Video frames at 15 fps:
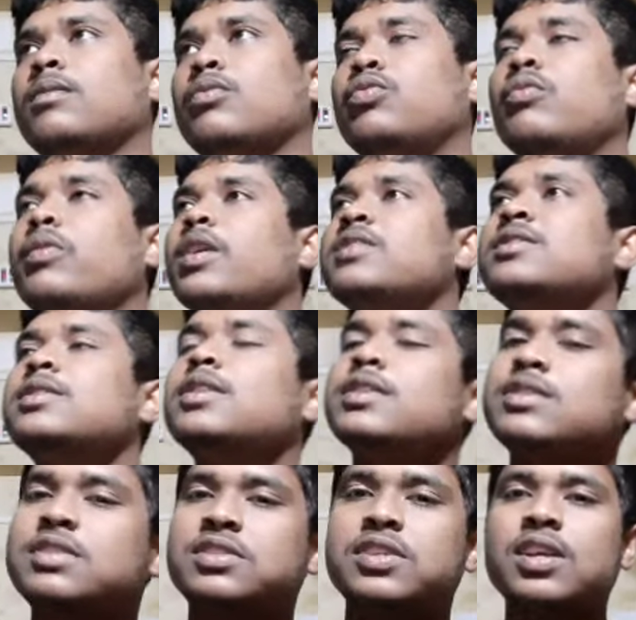So we can see that
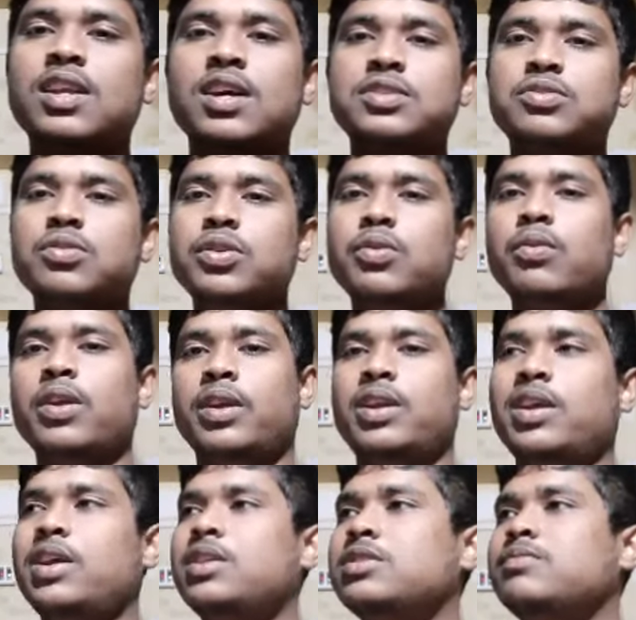strain has no unit.
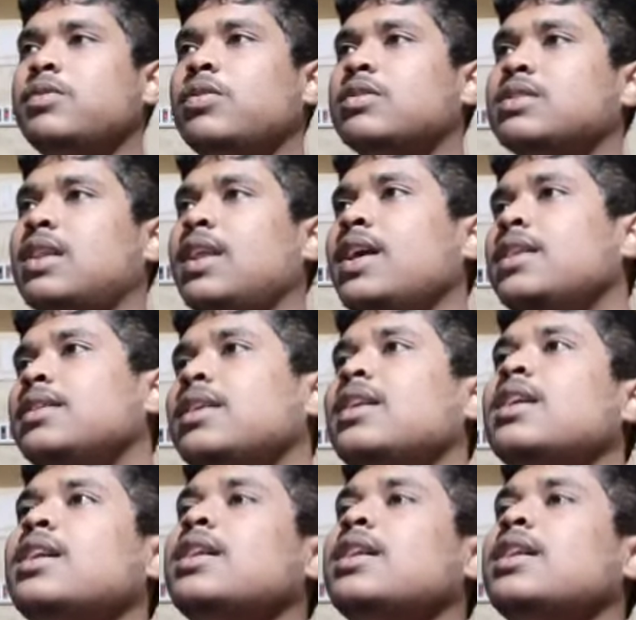It is because length